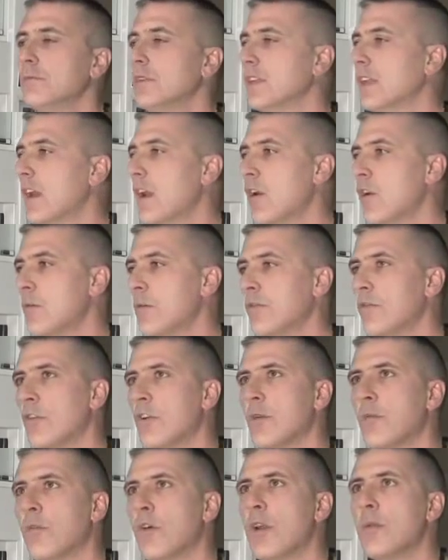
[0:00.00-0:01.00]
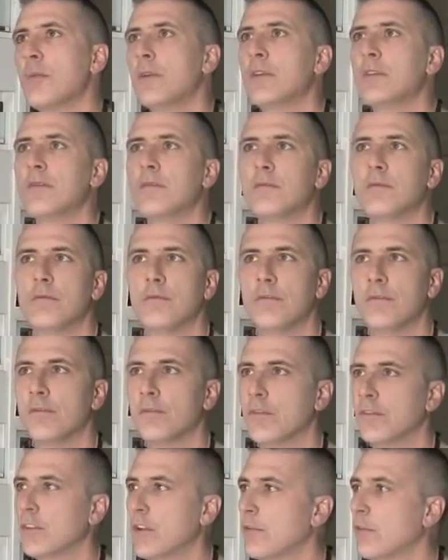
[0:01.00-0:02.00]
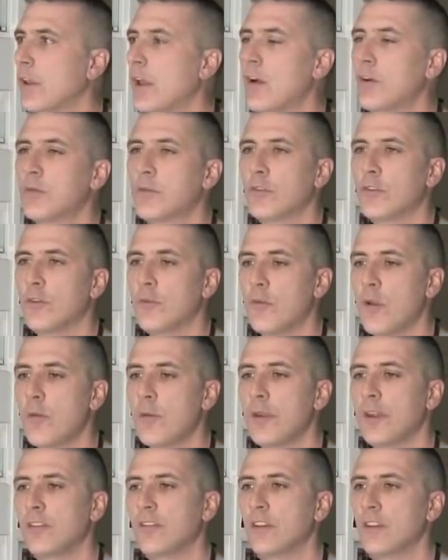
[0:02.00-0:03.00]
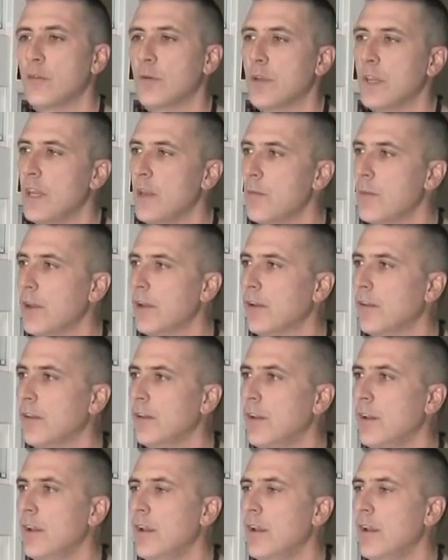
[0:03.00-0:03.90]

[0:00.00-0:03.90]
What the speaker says: an hour before your appointment, several hours before your appointment, we can send you an email.